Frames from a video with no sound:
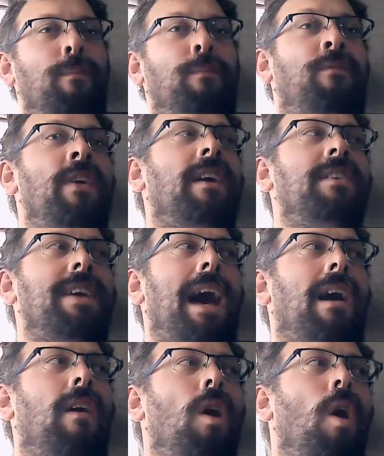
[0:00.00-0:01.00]
figures
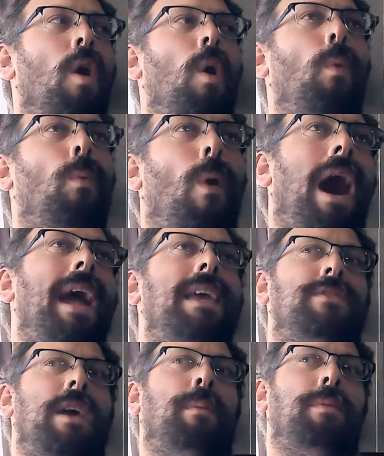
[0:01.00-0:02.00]
out why
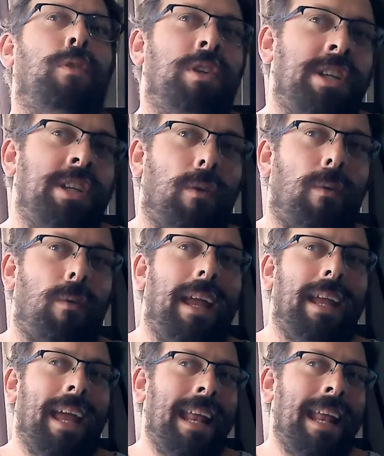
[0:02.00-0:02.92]
he's able to regenerate,